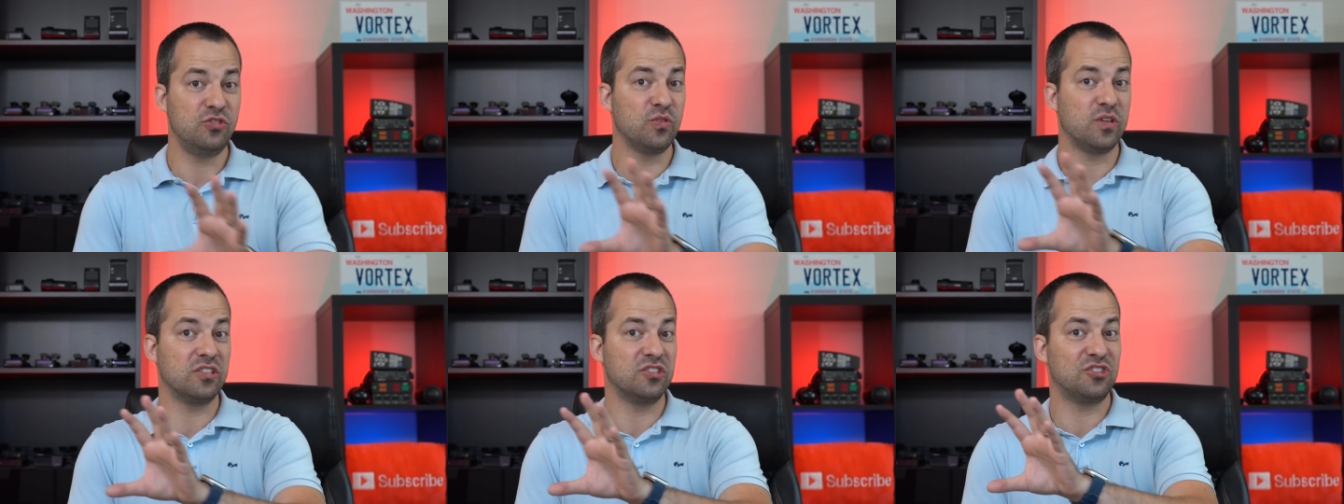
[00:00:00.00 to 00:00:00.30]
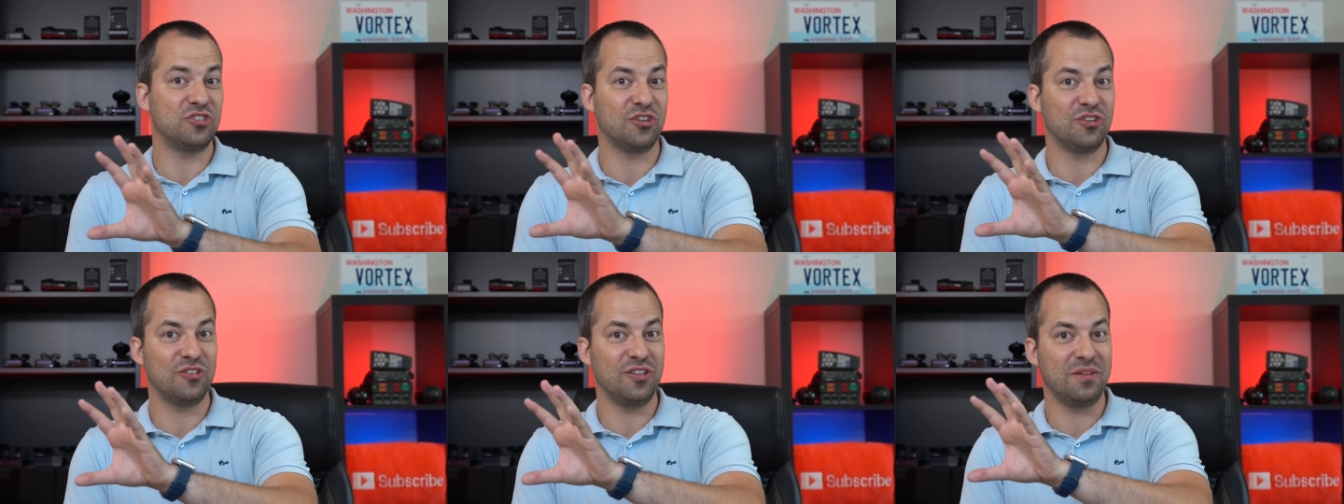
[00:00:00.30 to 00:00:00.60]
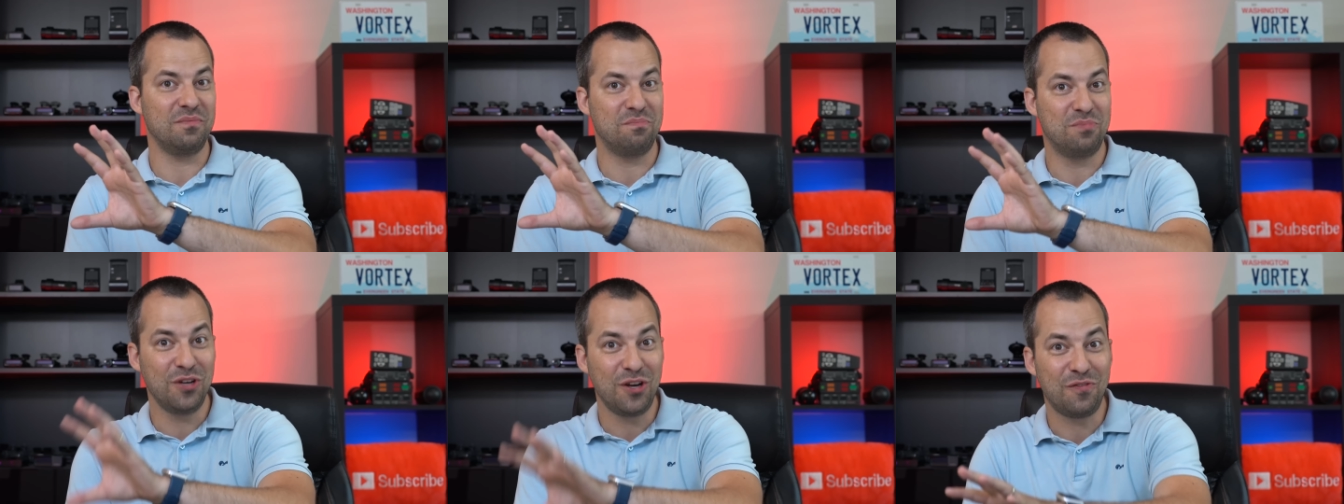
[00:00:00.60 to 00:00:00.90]
you can
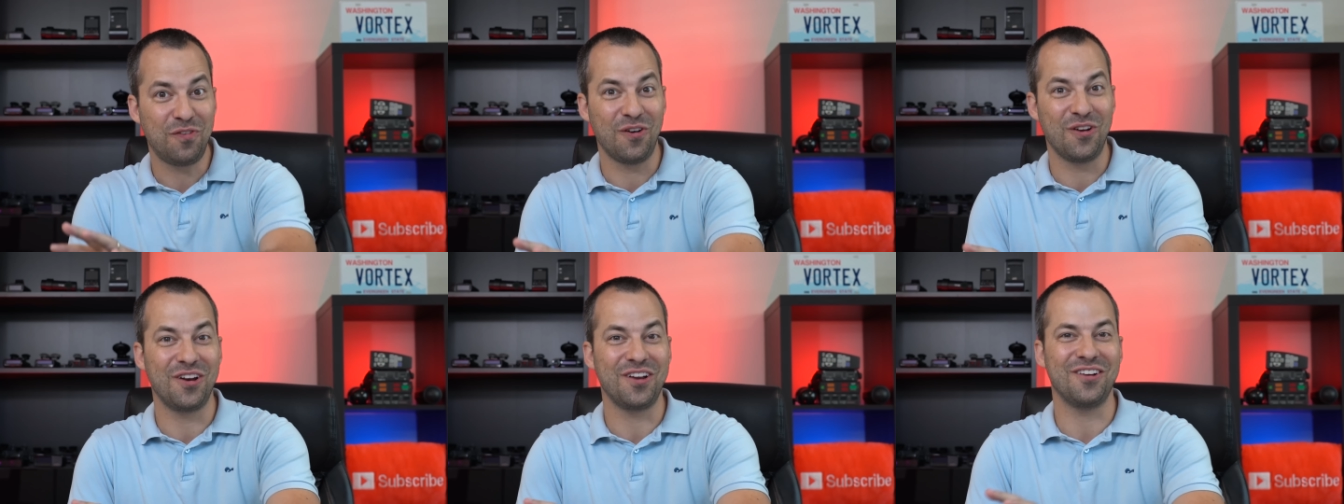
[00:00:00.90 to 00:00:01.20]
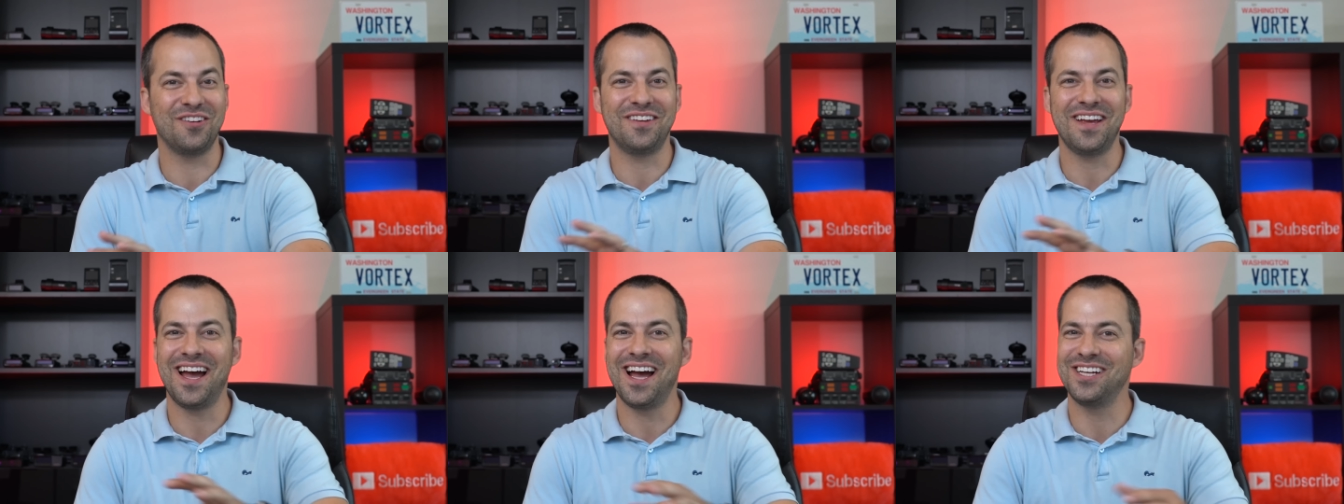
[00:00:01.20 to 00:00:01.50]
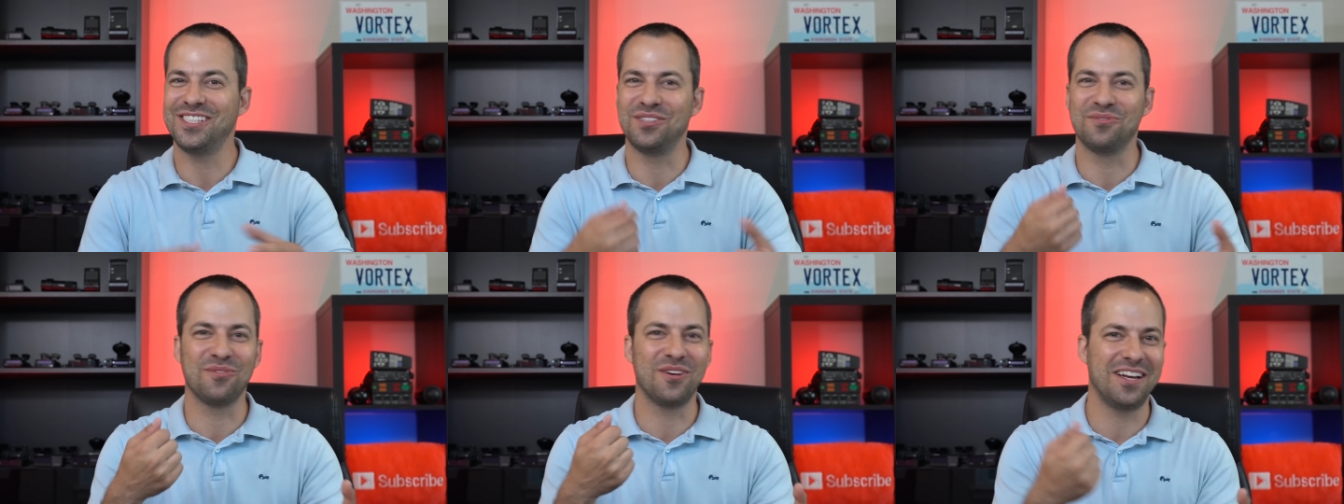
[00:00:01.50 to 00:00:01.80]
certainly put a phone on your
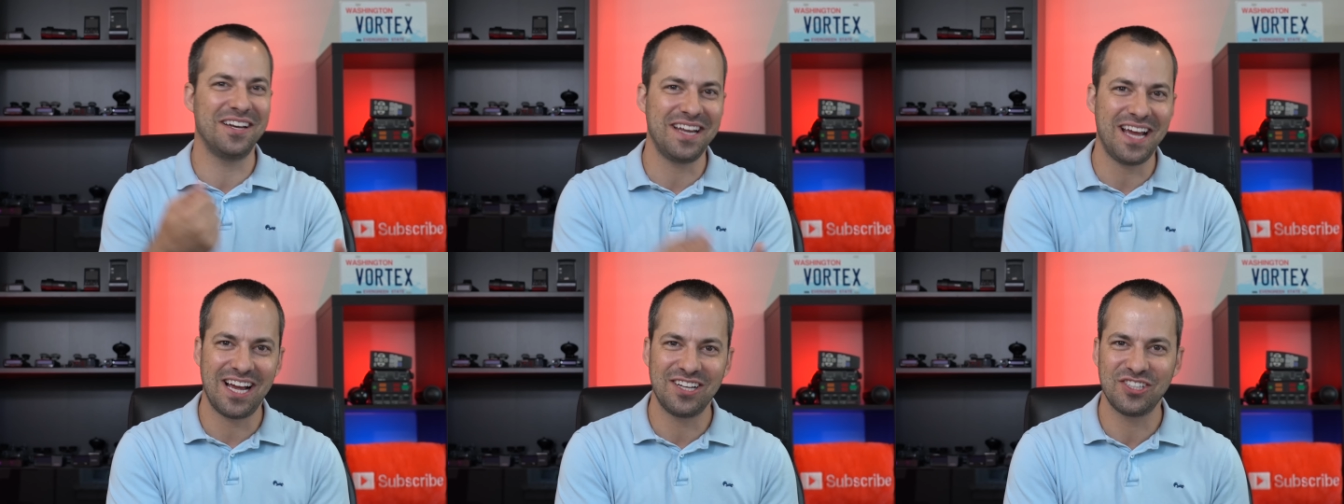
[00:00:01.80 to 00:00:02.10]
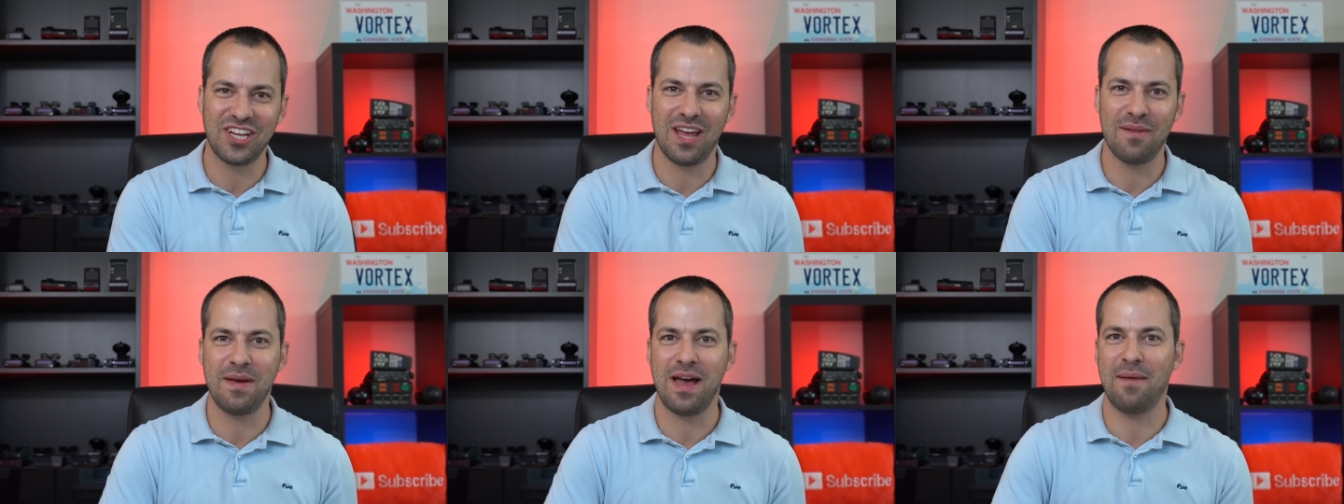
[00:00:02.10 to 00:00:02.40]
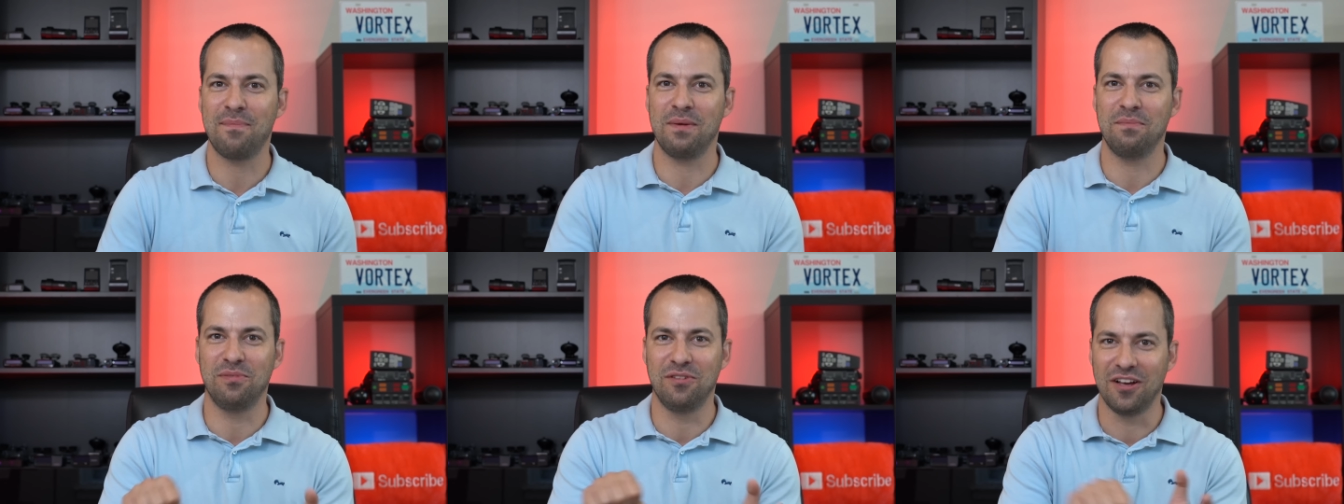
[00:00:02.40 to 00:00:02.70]
dash and run a dash cam
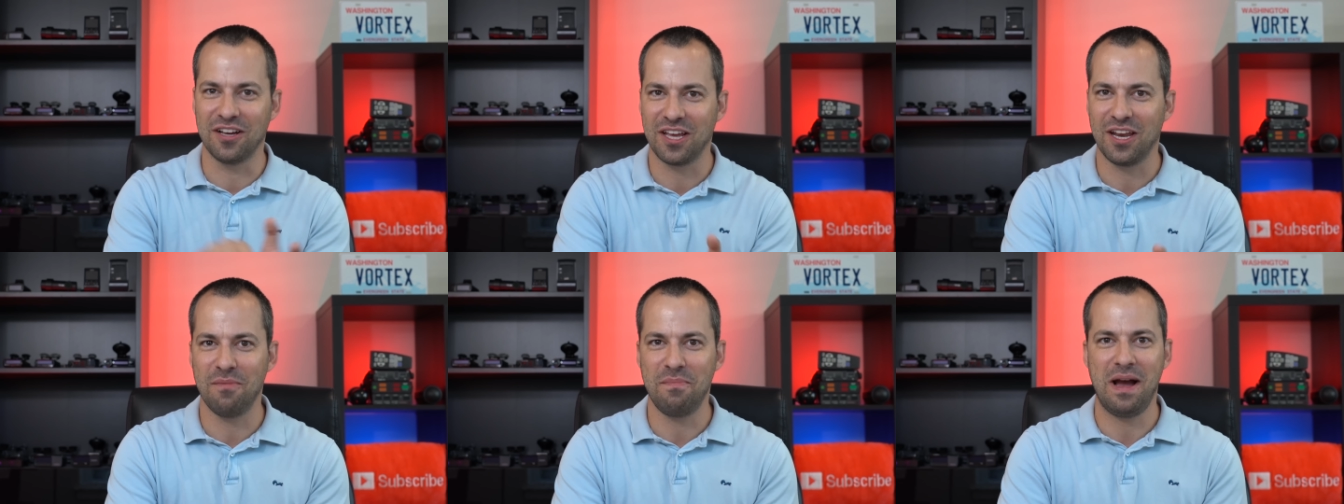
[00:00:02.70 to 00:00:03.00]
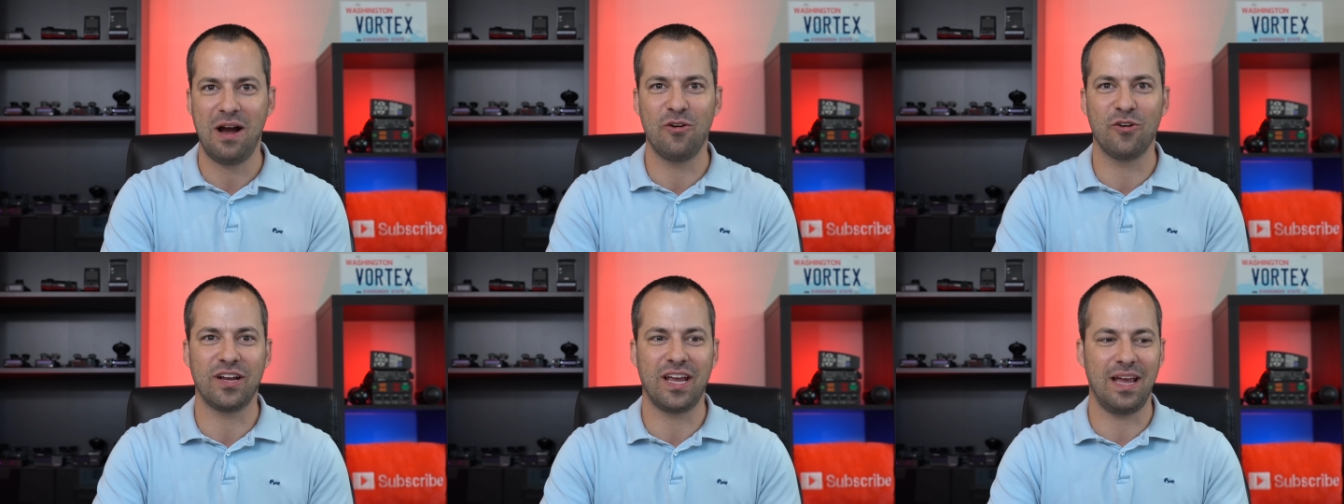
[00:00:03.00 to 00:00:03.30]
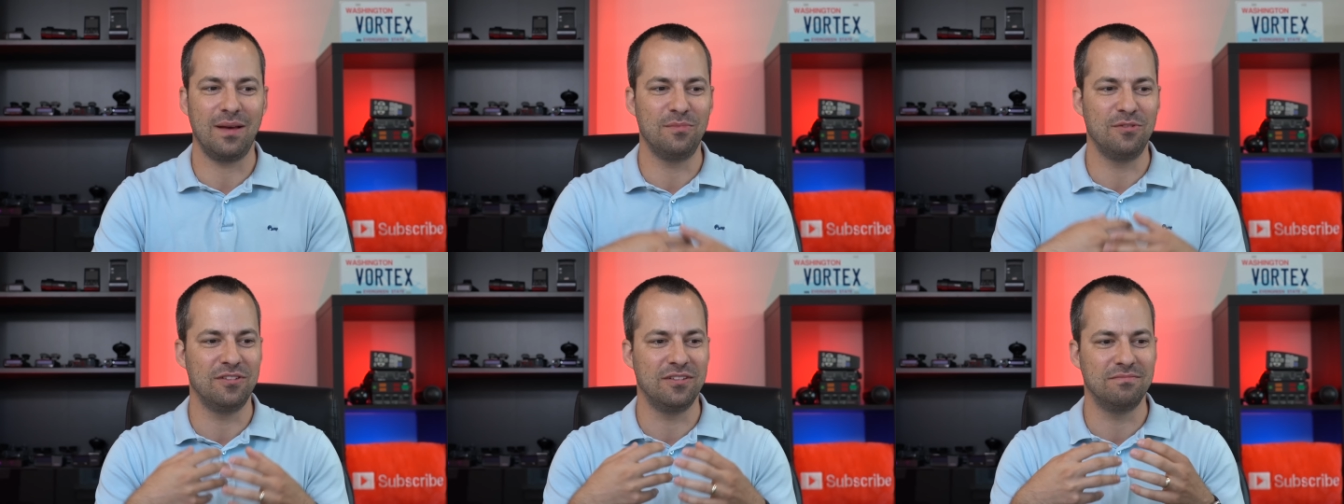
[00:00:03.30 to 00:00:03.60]
app and plug in a power
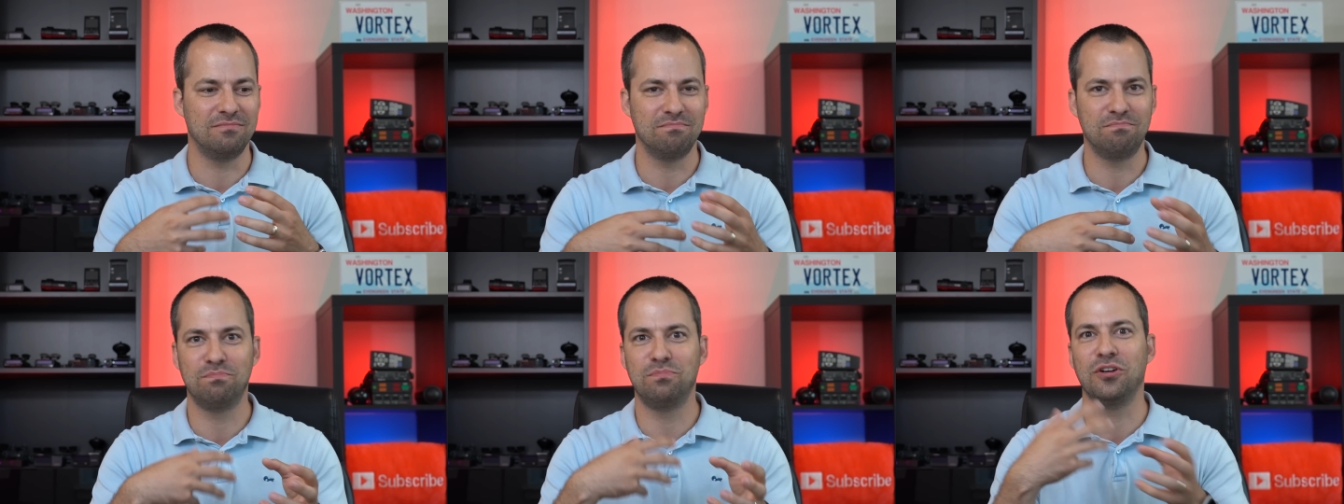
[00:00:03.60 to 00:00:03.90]
cable and